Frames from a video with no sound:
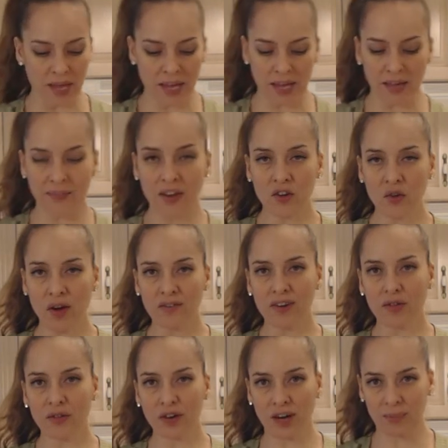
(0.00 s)
And then you have
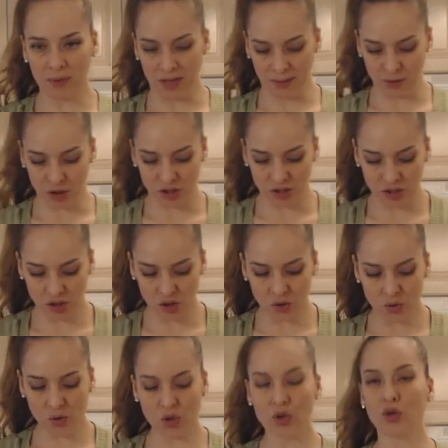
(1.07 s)
another couple options.
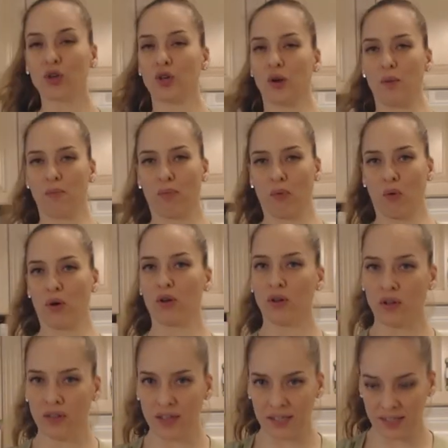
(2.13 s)
You could
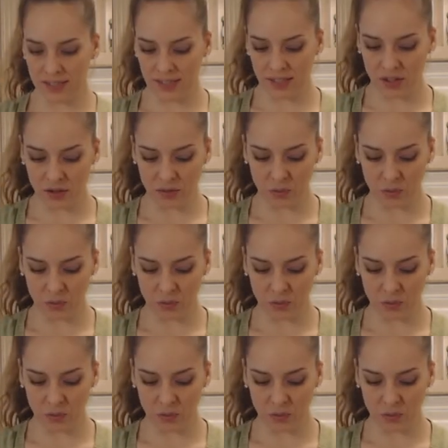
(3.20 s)
boil this.